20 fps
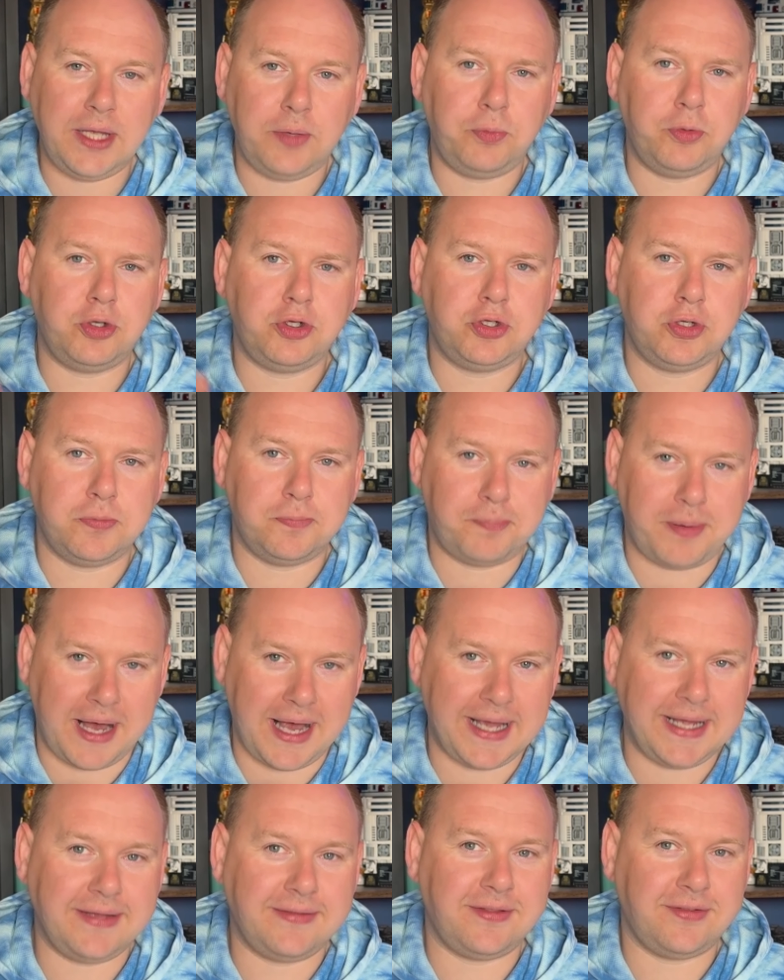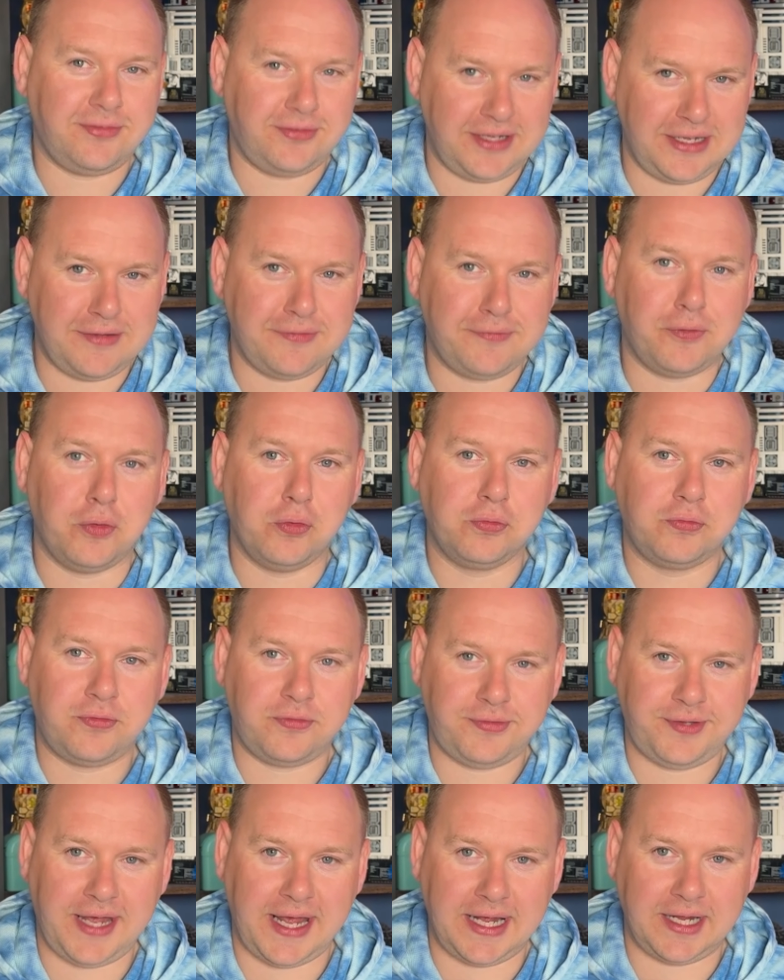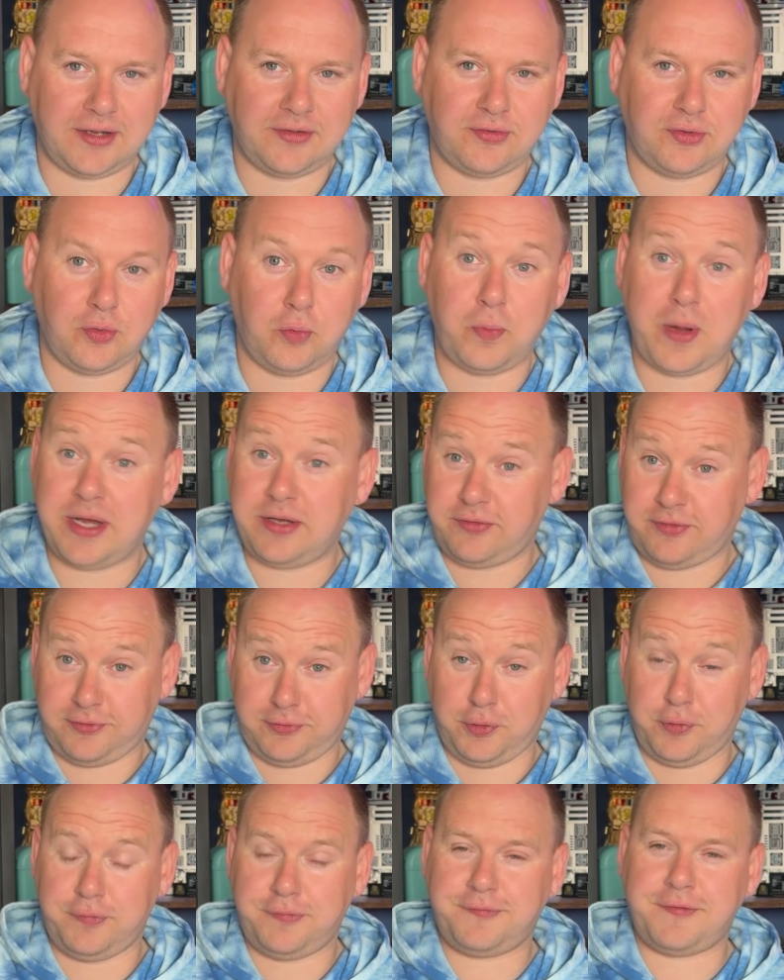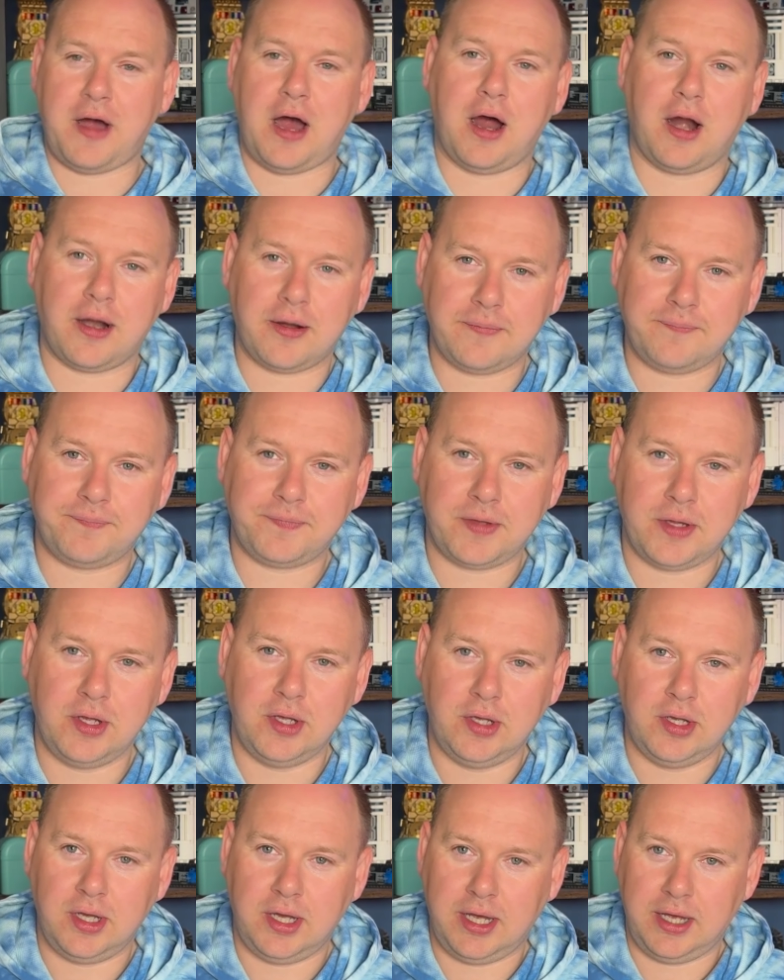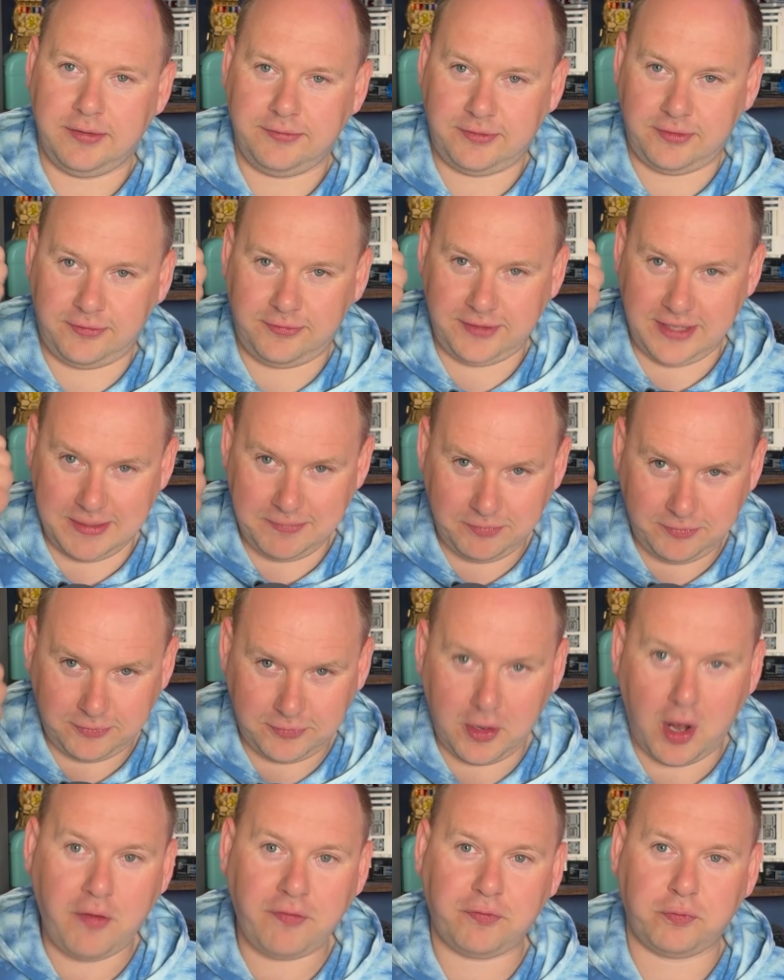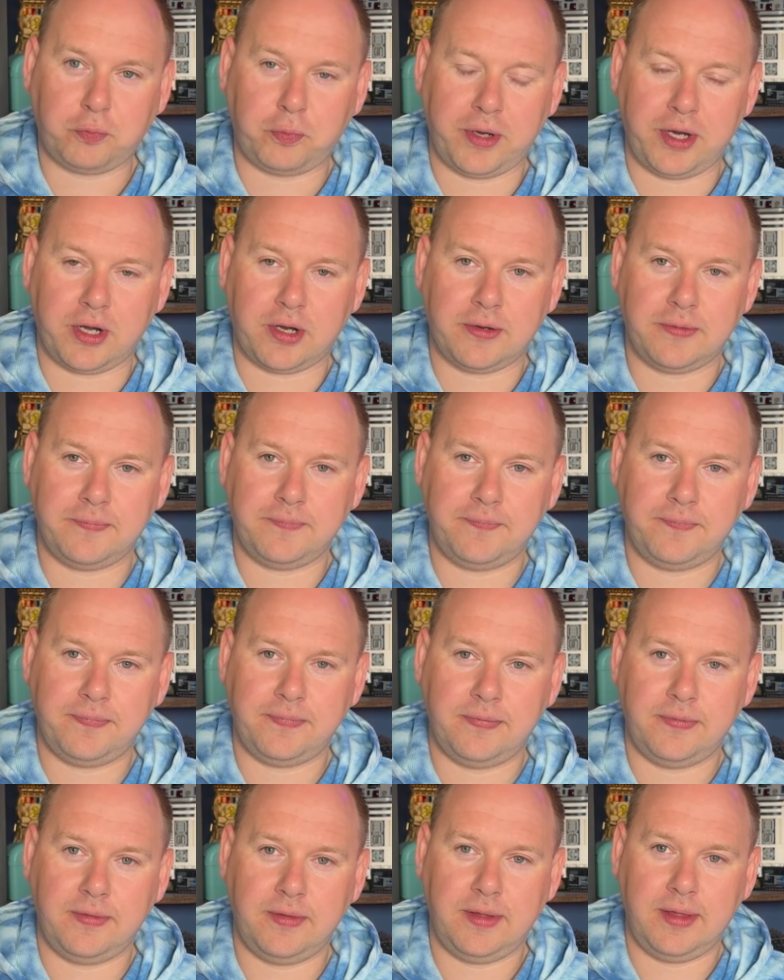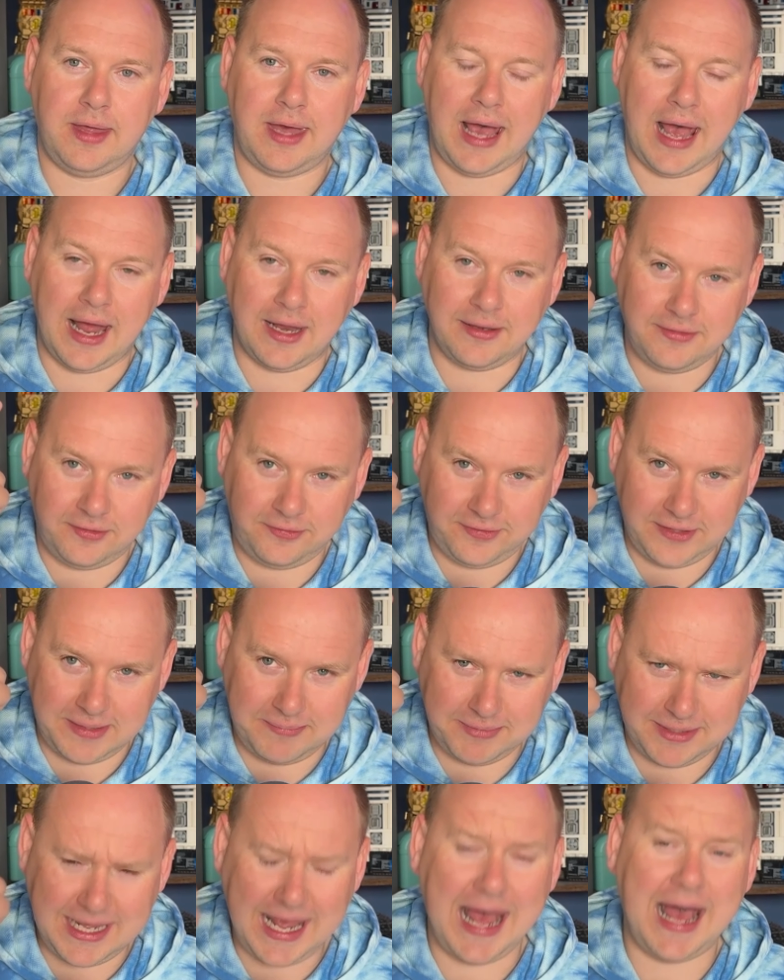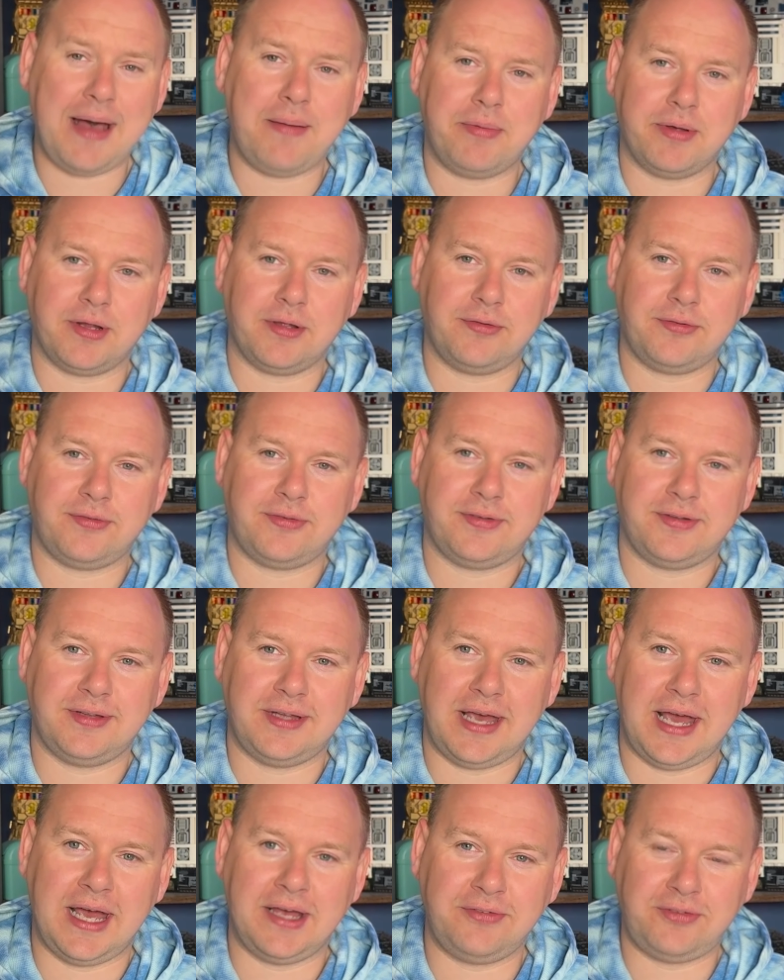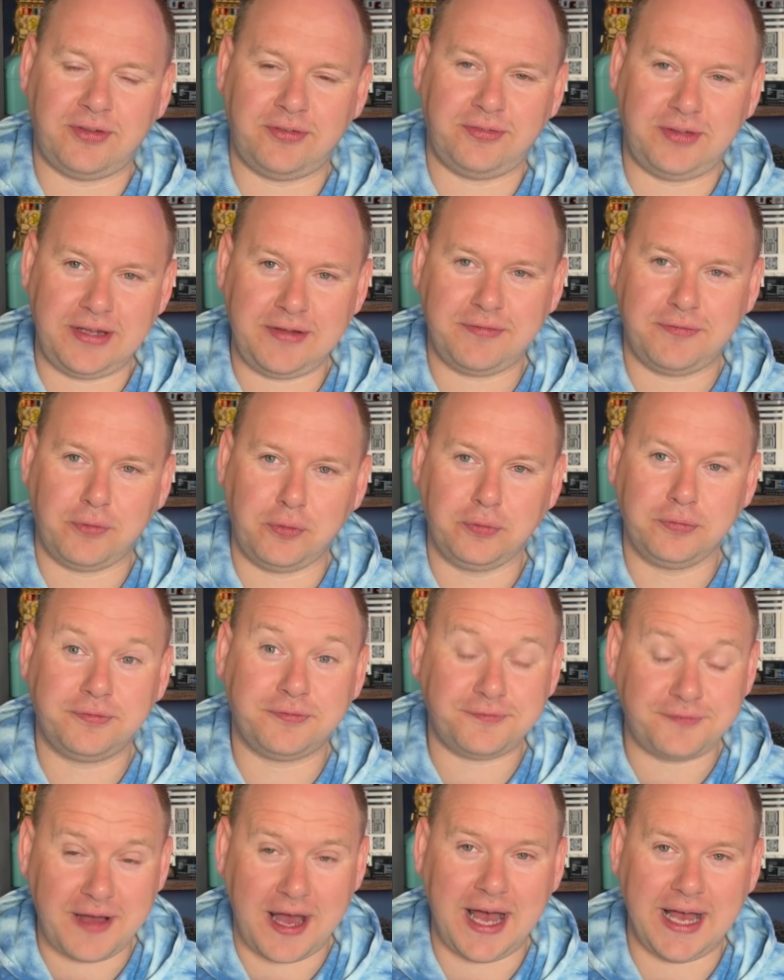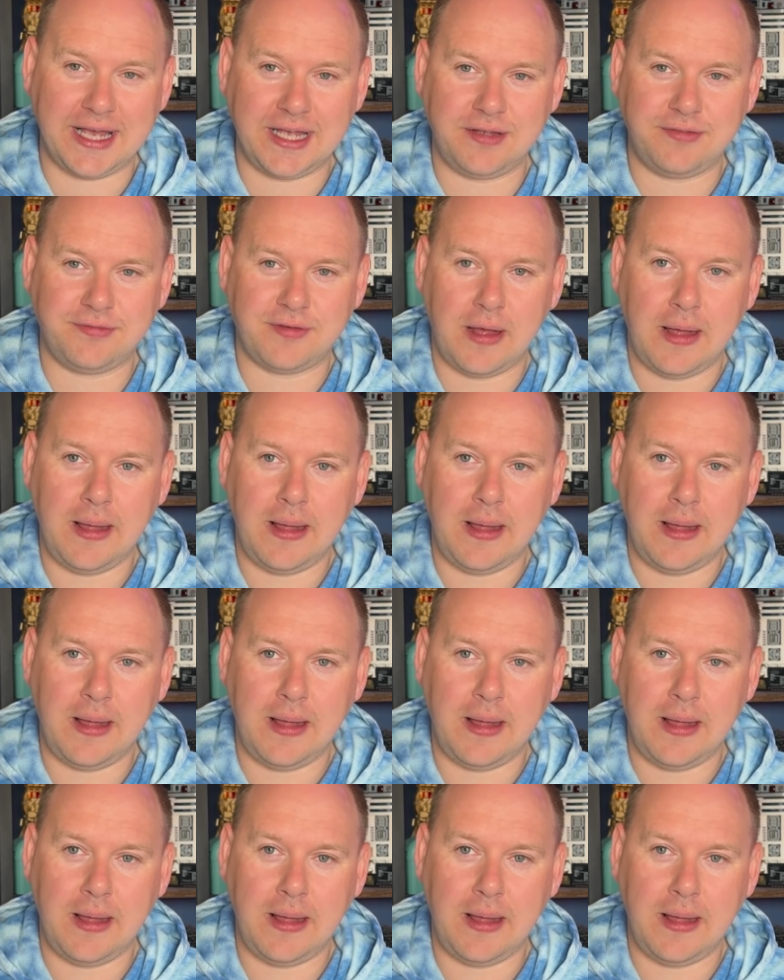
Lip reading: would you buy the Z Fold 6 when so far it's the same software and the same cameras as a Z Fold 5,